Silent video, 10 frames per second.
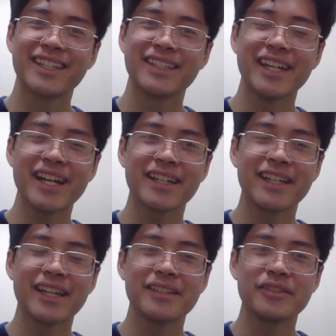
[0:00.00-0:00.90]
Yeah,
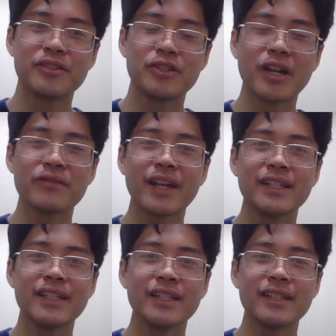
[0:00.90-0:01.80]
and do you have
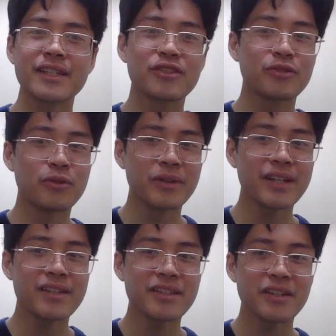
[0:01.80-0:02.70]
any
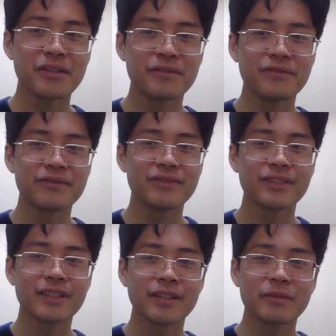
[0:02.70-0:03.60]
stories of
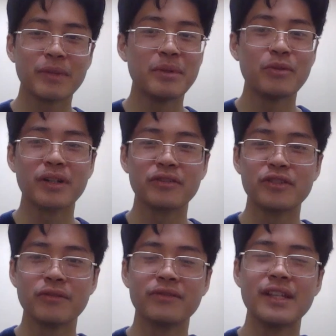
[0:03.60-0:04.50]
maybe one or
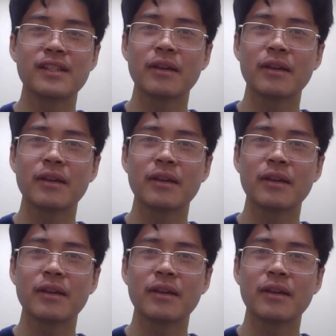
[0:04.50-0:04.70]
two of these